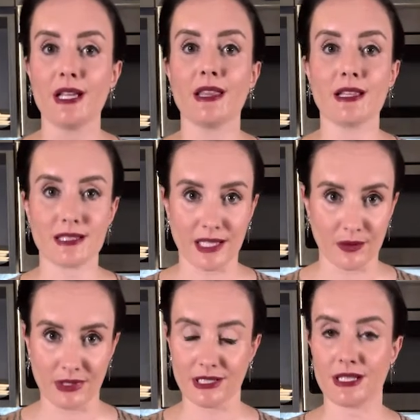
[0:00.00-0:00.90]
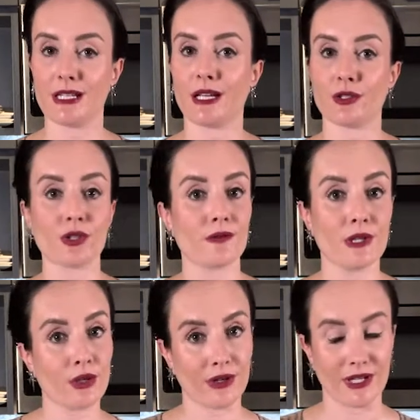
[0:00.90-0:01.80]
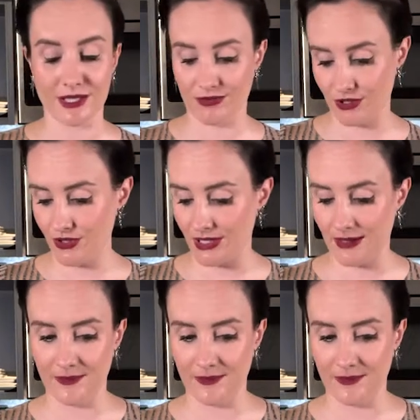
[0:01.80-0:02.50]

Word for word: that celebrates the texture of the ingredients we're using.